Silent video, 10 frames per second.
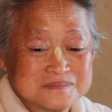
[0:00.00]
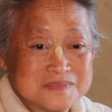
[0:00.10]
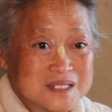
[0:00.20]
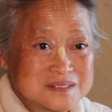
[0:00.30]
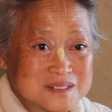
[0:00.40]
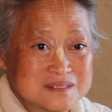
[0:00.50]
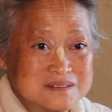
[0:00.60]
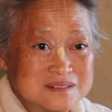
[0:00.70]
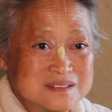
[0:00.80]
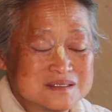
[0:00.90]

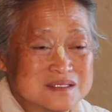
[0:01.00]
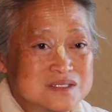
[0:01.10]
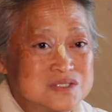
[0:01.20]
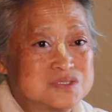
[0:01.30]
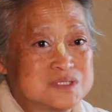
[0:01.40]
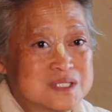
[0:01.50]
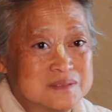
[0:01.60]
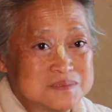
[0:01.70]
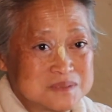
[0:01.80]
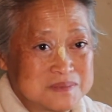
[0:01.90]
darshan, he said, you should
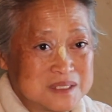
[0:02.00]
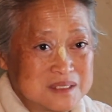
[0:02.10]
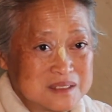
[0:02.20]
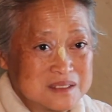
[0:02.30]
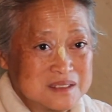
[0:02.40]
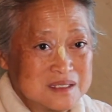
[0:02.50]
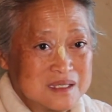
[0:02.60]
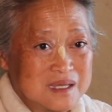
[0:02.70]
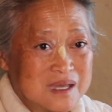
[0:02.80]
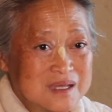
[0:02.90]
come to me
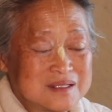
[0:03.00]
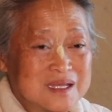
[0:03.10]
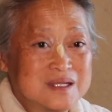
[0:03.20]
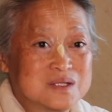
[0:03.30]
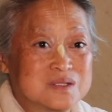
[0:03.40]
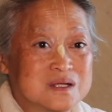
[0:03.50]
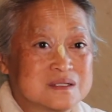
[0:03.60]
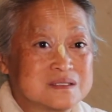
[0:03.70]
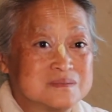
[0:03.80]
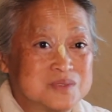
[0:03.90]
at 8
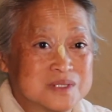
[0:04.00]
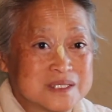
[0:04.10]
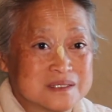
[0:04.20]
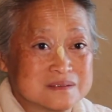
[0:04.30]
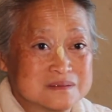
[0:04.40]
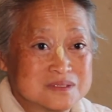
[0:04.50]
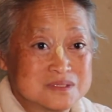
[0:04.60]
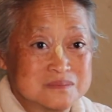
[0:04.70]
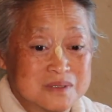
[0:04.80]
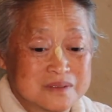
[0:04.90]
o'clock in the morning
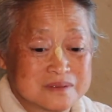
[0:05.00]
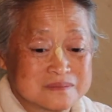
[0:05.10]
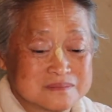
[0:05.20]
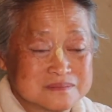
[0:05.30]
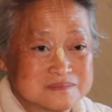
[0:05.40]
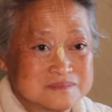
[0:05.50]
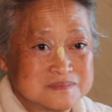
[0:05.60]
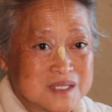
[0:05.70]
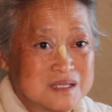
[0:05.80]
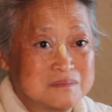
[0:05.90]
tomorrow
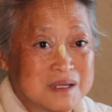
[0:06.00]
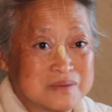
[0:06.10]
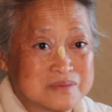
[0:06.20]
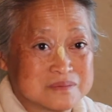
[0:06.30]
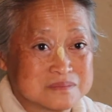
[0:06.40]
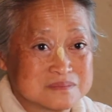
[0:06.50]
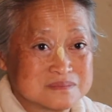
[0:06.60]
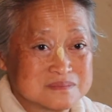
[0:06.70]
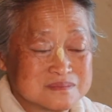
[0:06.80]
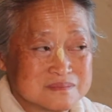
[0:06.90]
in my room.
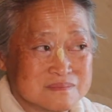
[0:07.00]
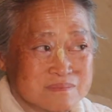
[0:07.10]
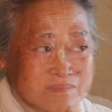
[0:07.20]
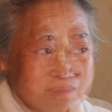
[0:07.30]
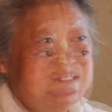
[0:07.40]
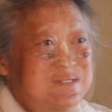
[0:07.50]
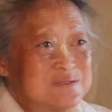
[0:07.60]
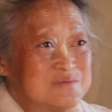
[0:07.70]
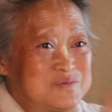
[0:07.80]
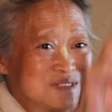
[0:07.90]
And, you
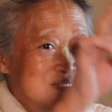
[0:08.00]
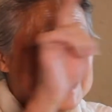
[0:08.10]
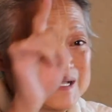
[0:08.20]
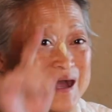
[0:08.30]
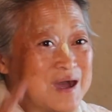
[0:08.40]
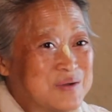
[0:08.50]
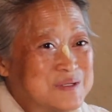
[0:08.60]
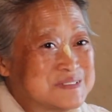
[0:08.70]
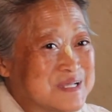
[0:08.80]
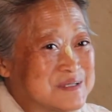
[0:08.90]
know, the visiting
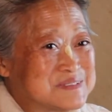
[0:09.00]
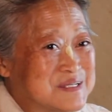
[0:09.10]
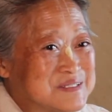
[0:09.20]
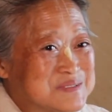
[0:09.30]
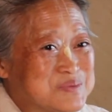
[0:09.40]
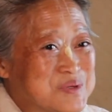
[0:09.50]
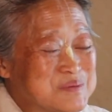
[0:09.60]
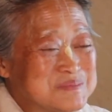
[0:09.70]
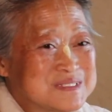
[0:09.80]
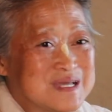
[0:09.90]
hours outside his
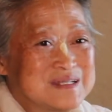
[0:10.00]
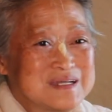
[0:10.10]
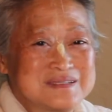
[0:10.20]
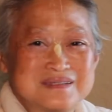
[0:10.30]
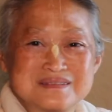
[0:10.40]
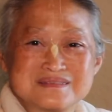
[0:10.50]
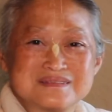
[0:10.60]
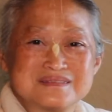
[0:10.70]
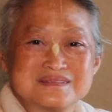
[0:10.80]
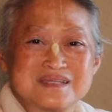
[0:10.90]
room said, I think
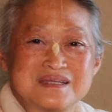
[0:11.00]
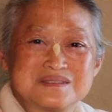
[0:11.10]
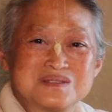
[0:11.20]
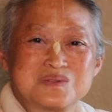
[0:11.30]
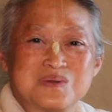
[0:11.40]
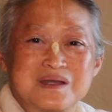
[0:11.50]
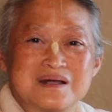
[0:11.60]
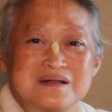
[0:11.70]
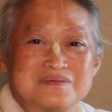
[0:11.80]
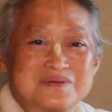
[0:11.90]
10 to
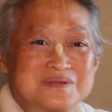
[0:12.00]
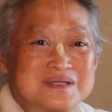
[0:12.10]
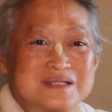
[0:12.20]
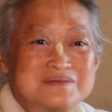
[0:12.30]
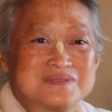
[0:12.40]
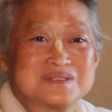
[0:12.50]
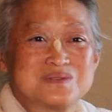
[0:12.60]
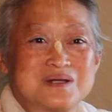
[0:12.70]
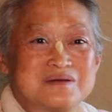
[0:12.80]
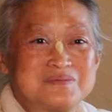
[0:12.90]
12 or 11 to
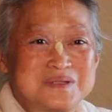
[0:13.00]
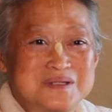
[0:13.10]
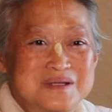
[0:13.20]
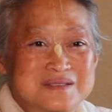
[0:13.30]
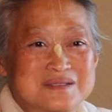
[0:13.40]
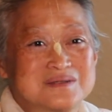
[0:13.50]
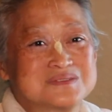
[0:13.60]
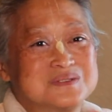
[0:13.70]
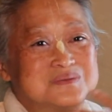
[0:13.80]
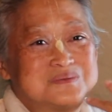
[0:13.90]
12, you know. I
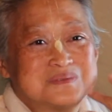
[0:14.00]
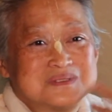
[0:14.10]
thought, so